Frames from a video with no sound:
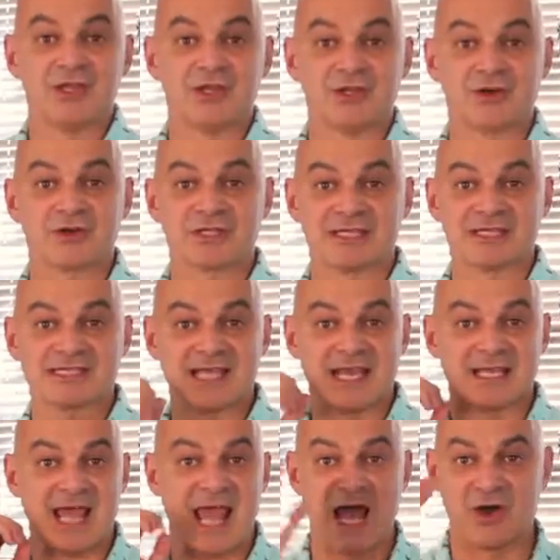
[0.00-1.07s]
you're not going to
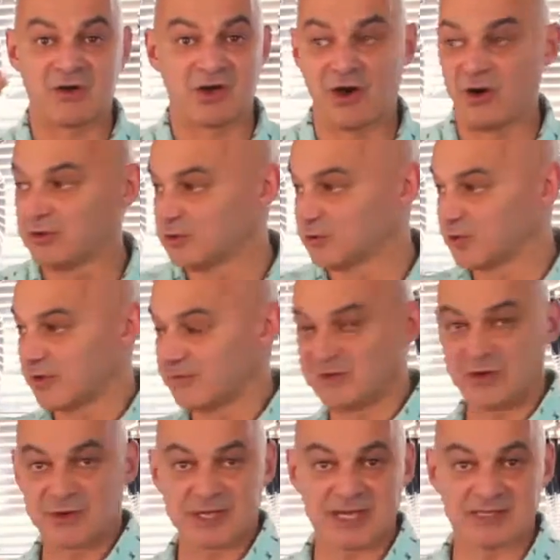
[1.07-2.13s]
send alcohol all
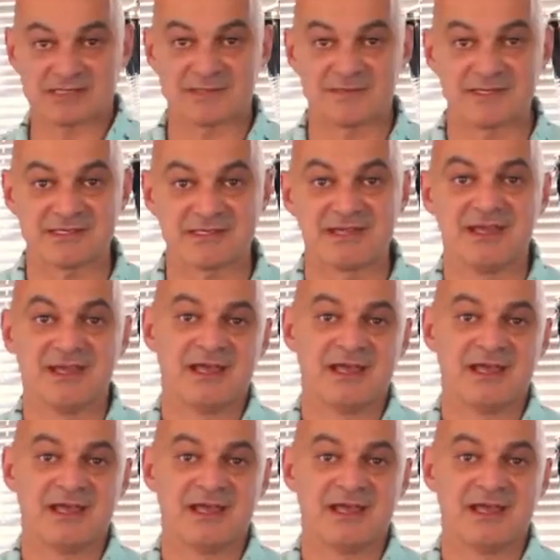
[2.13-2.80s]
over your customers.